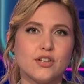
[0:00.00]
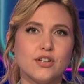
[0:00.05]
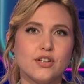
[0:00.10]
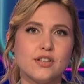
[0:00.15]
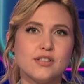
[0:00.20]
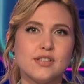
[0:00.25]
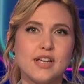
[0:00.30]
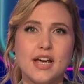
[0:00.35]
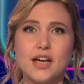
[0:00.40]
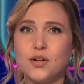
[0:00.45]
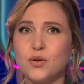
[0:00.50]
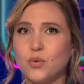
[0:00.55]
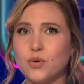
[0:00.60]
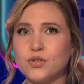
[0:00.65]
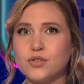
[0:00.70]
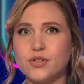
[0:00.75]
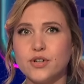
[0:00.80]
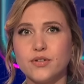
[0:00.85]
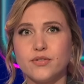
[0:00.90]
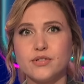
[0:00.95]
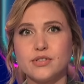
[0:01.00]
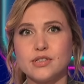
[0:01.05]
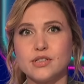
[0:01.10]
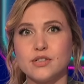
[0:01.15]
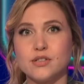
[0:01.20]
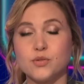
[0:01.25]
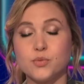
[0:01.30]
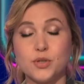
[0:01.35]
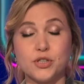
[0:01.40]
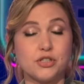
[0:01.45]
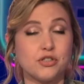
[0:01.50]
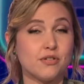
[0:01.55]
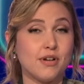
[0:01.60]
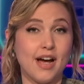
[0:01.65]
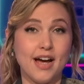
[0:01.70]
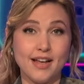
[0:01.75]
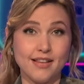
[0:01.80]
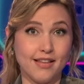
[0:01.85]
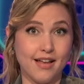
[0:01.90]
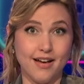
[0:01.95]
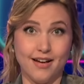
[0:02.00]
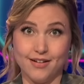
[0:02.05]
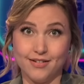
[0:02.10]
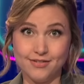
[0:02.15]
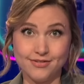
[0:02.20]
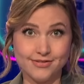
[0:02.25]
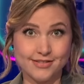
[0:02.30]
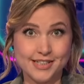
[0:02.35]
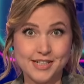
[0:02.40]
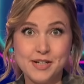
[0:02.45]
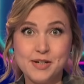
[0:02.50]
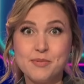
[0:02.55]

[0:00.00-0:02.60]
goods and or services, which I love.